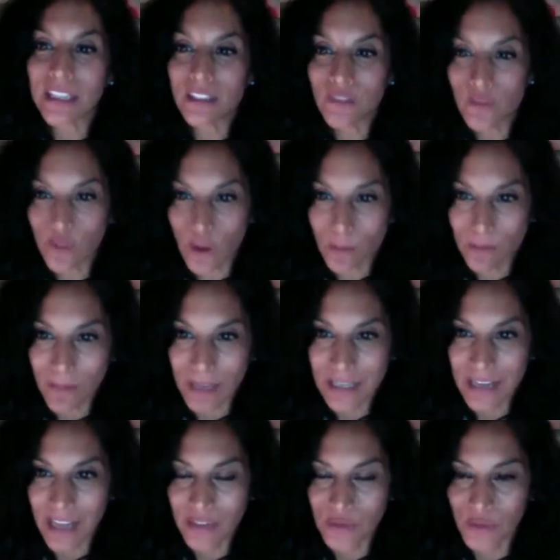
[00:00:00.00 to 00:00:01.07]
from my
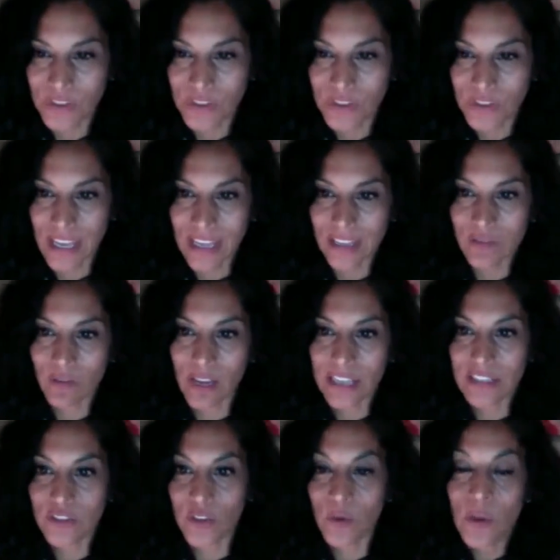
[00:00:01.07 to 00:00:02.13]
natural state?
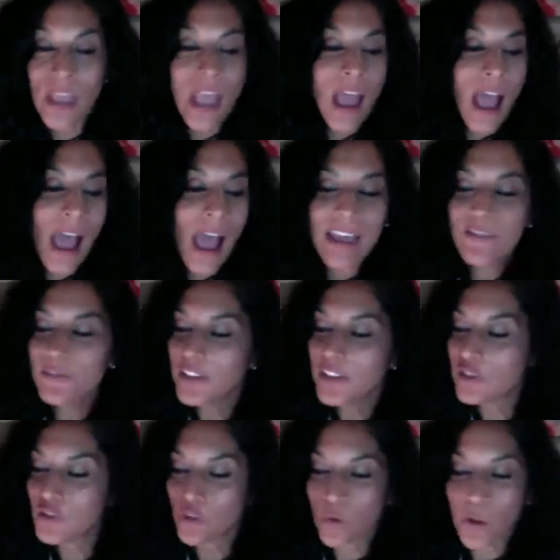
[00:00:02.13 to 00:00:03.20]
I feel
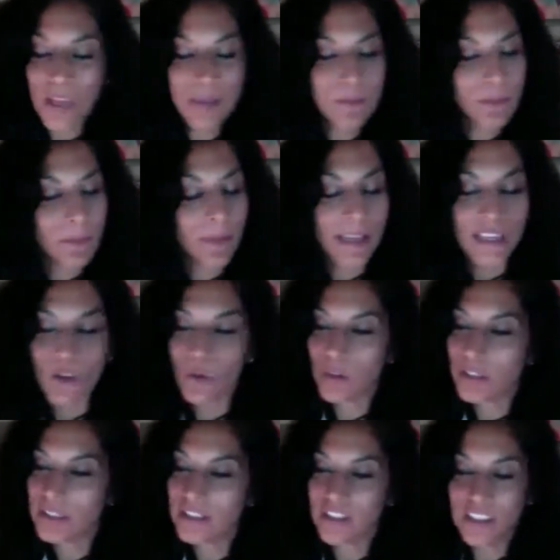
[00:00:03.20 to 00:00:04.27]
joy. My goal
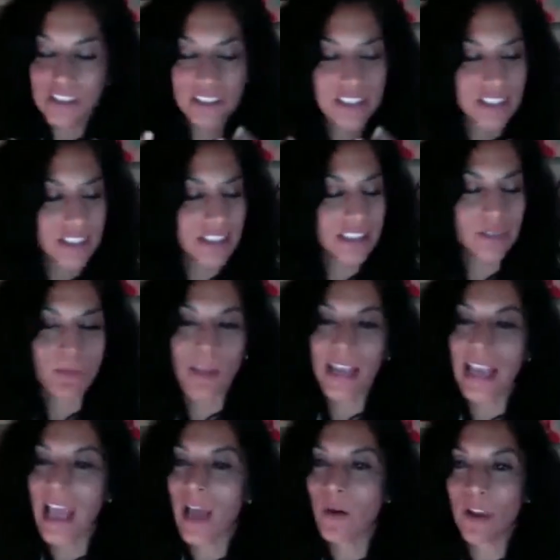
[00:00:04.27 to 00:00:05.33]
is just, this is
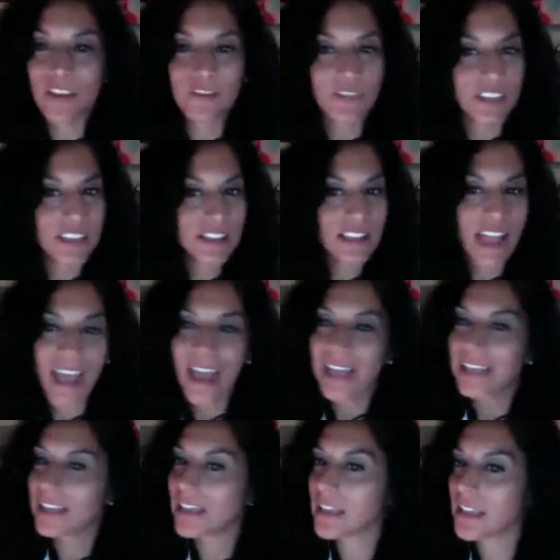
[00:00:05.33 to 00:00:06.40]
how I feel,
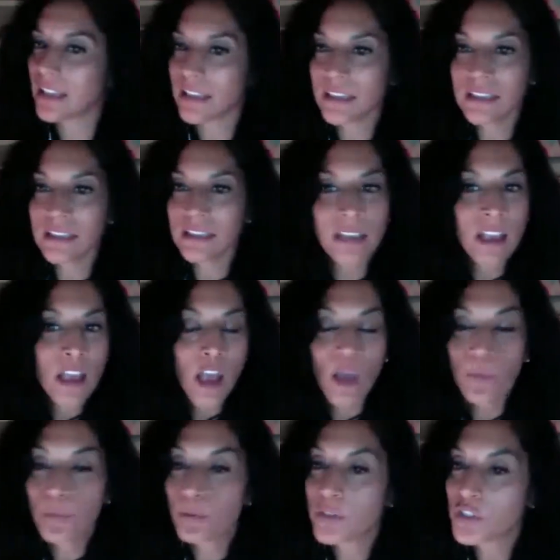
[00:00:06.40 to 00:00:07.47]
at ease,
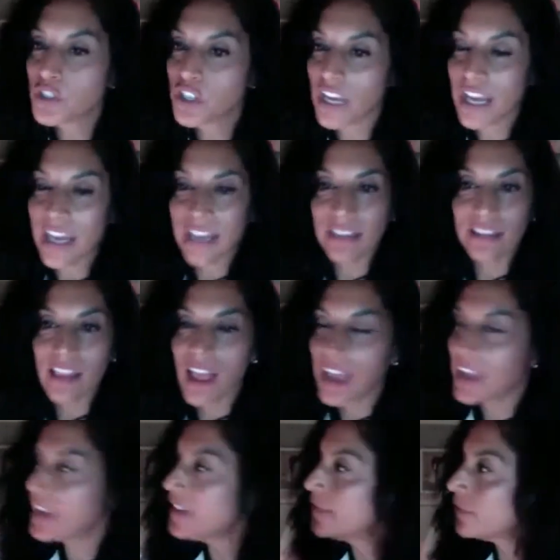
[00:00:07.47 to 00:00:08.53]
appreciating
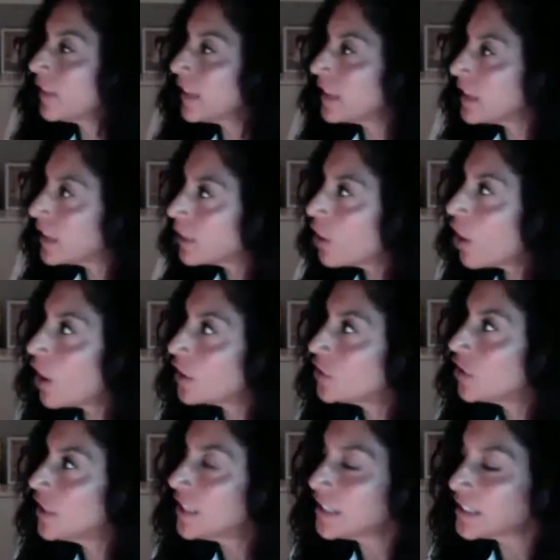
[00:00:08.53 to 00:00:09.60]
life, like
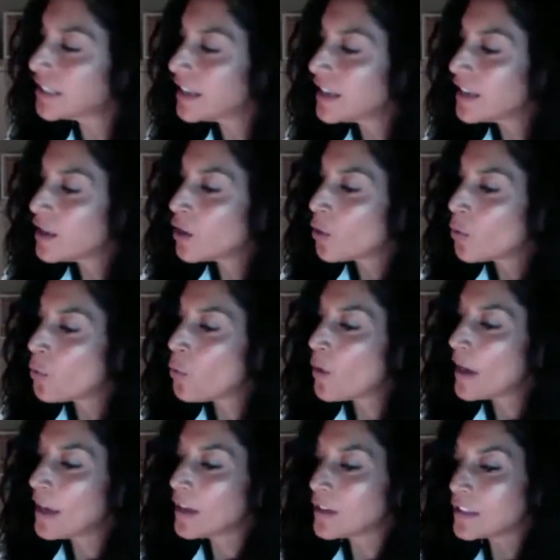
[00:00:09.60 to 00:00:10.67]
conscious.
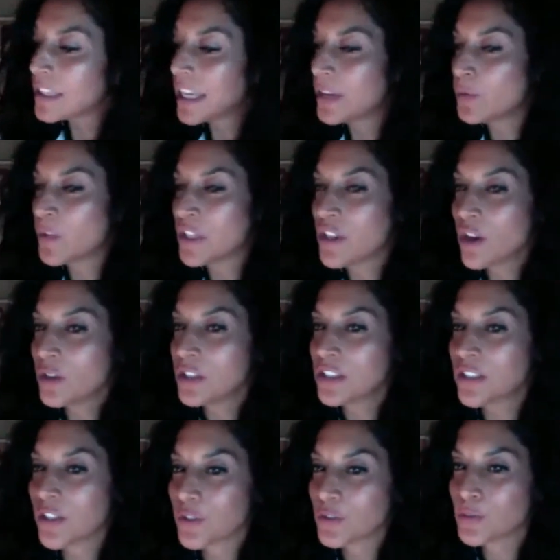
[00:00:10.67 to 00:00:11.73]
What can we
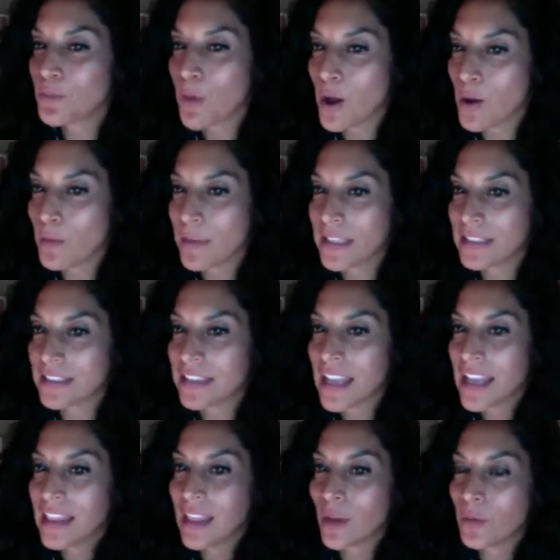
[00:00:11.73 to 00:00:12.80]
notice those
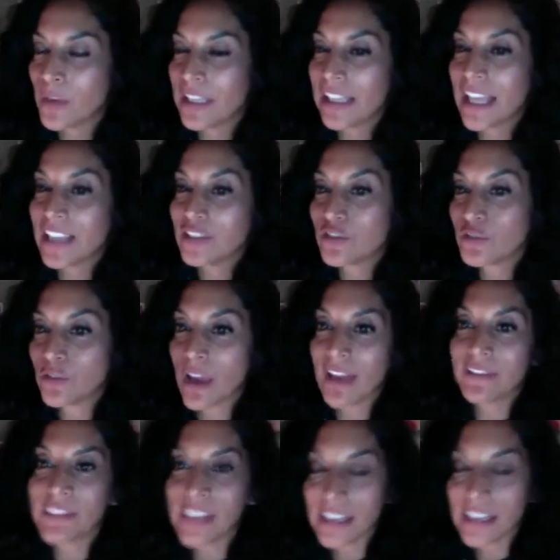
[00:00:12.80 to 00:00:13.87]
moments that we let
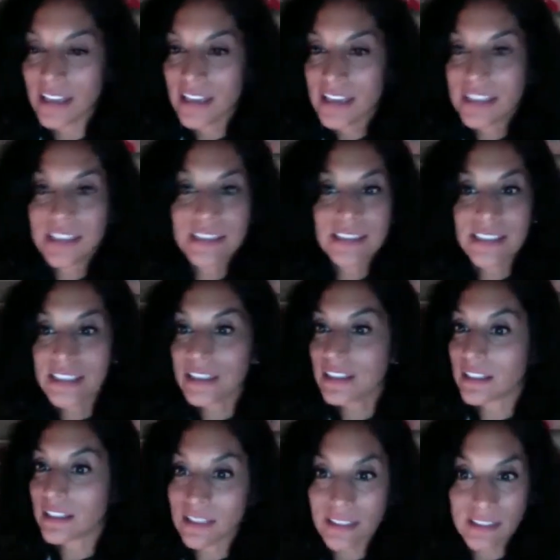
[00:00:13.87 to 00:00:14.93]
traffic
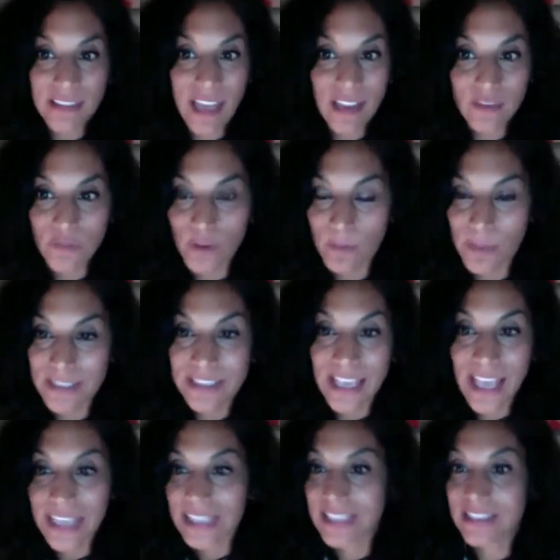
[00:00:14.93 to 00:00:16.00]
steal that from us,
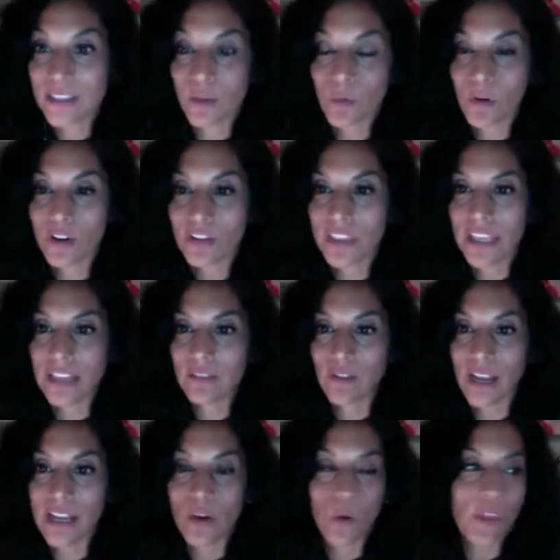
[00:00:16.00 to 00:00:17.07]
and is it worth it,
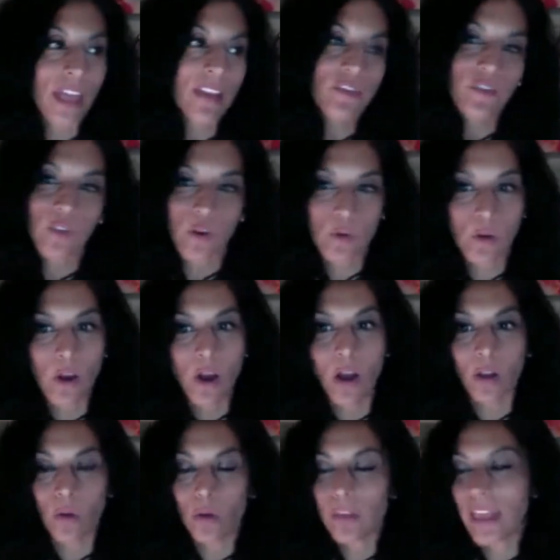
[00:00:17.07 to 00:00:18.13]
right? Or that phone
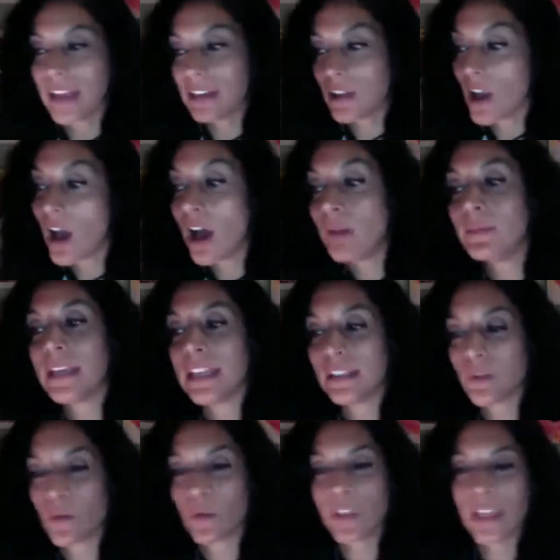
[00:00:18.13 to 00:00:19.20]
call, or that comment,
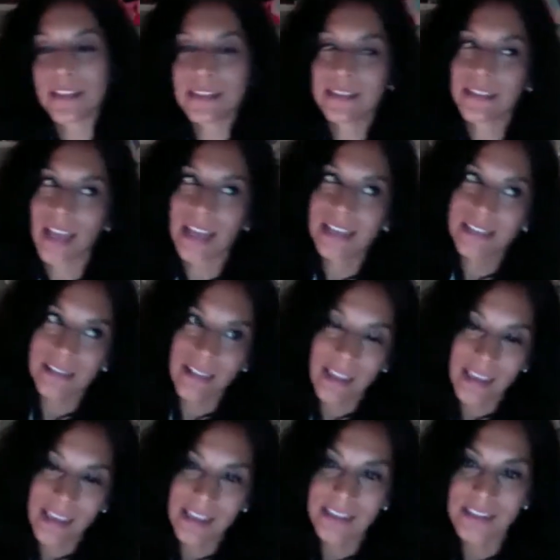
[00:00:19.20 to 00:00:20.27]
or that side
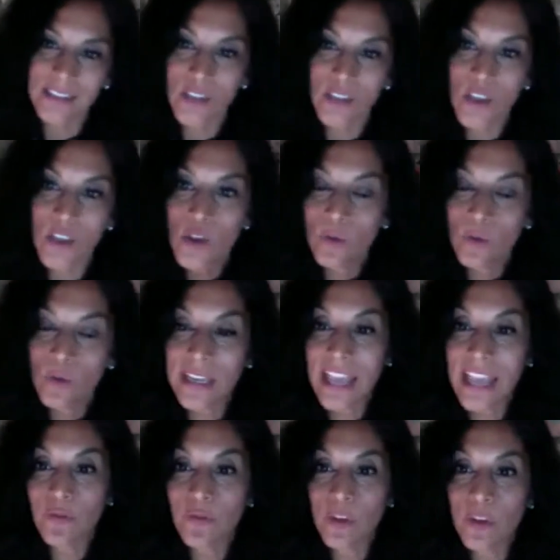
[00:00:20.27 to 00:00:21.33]
glance, right?
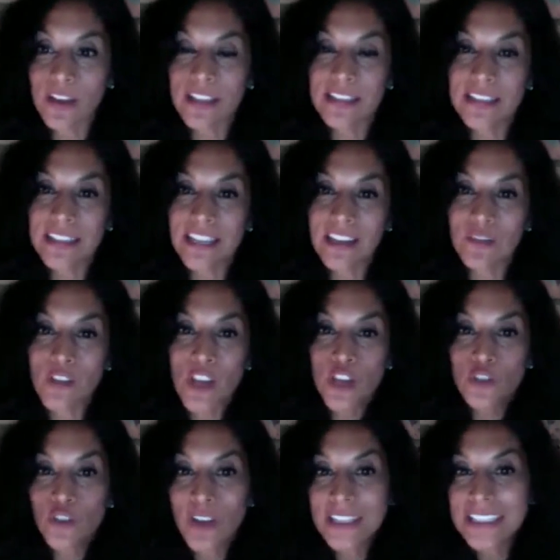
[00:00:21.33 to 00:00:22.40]
If we're, instead of
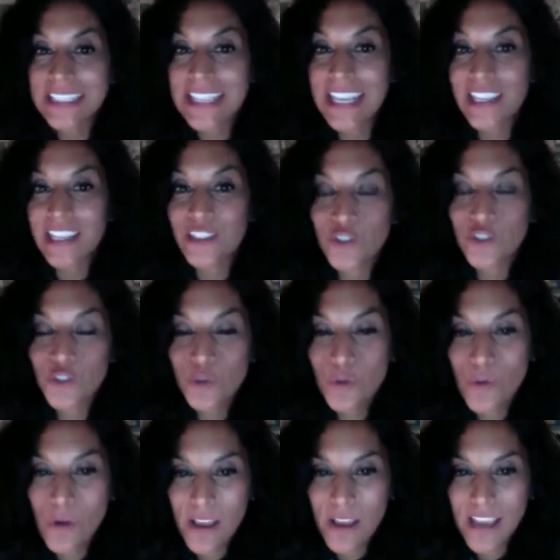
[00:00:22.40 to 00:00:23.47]
trying to get
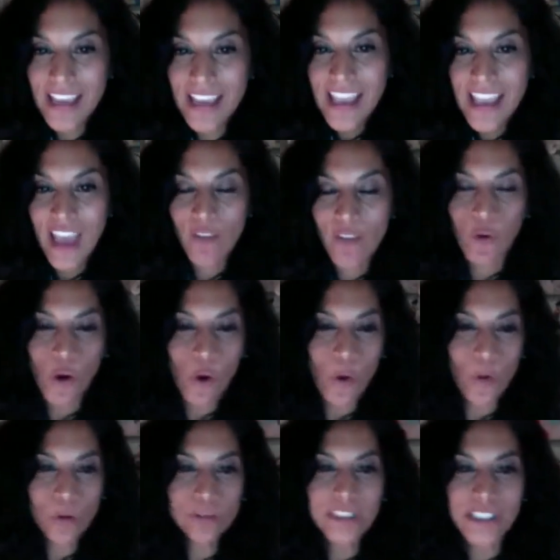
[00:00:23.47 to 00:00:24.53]
joy, if we're
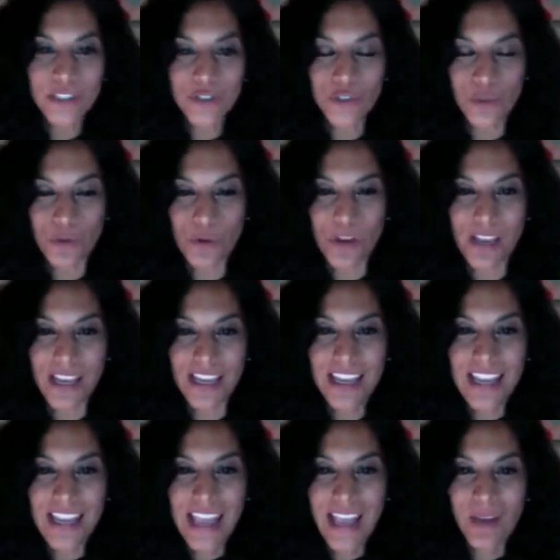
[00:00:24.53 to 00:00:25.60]
holding joy
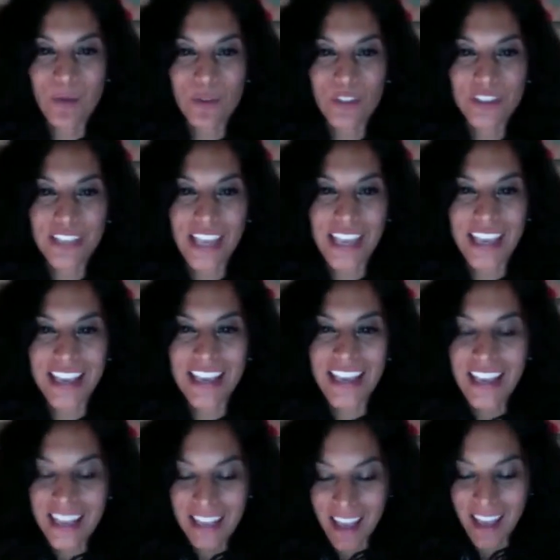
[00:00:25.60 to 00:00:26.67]
and we're saying,
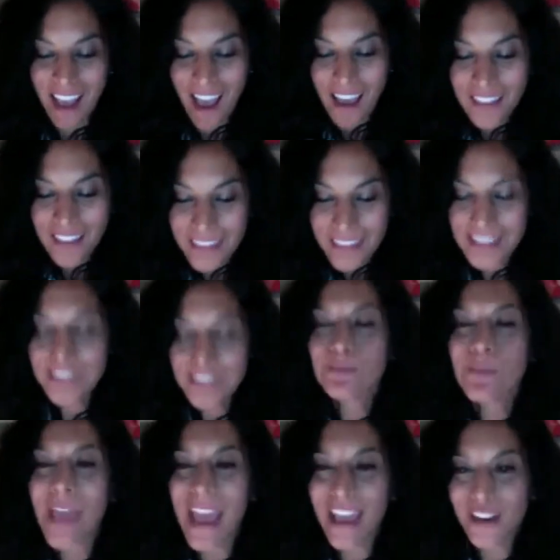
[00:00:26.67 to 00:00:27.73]
this
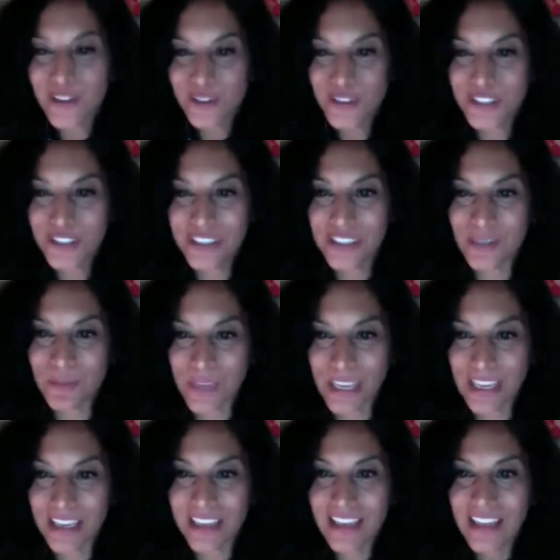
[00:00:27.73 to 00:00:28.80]
matters to
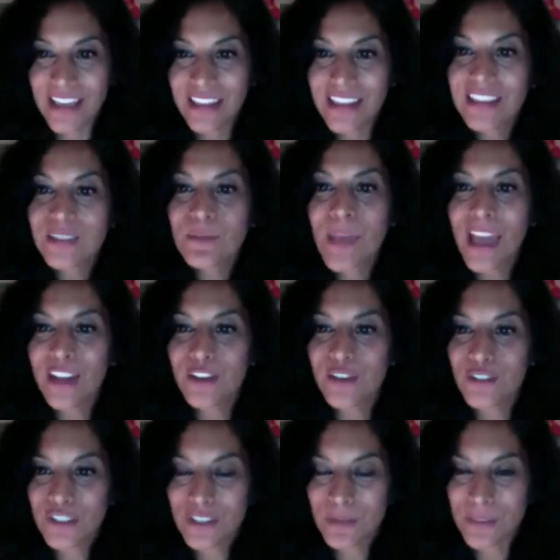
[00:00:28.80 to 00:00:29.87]
me, this matters
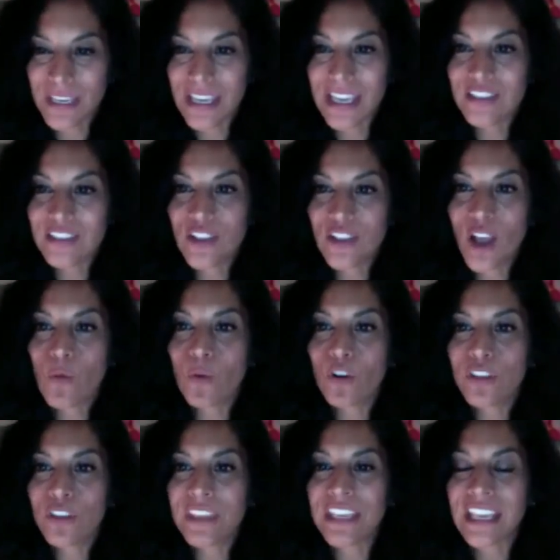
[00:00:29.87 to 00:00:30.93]
to me, it's not
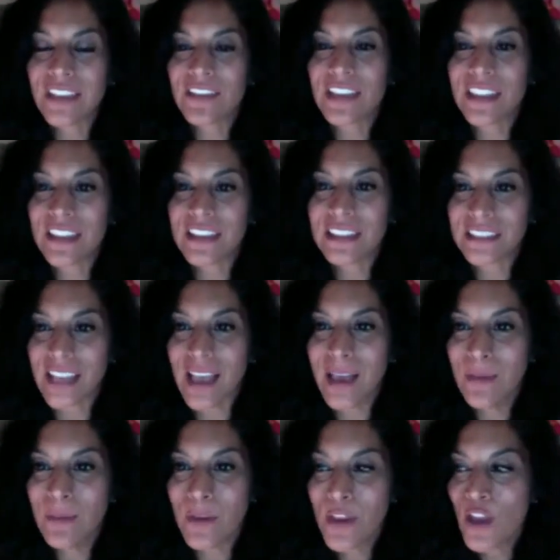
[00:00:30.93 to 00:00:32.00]
worth giving this
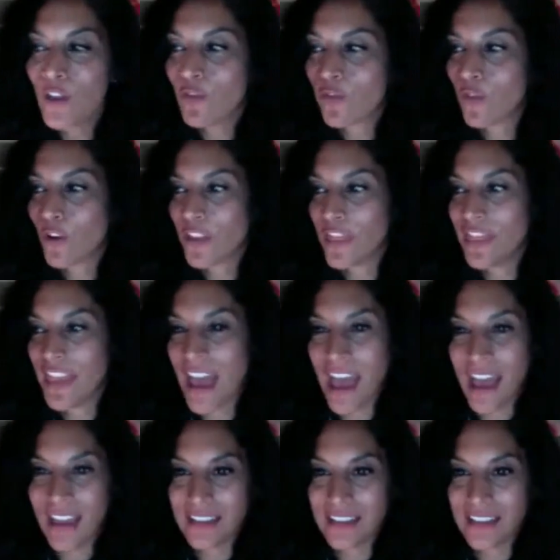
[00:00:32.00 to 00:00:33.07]
up for
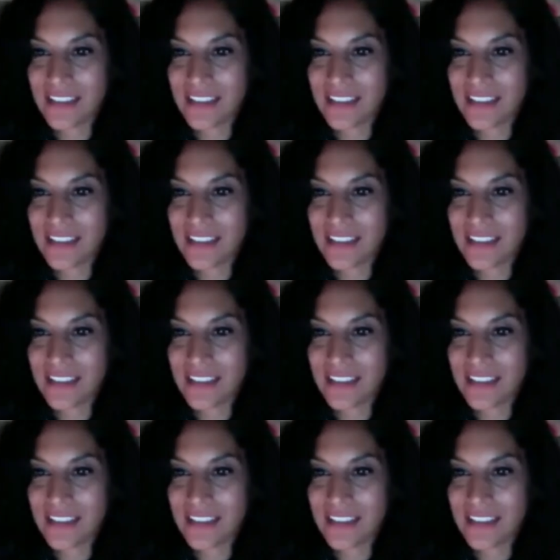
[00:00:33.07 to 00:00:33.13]
that,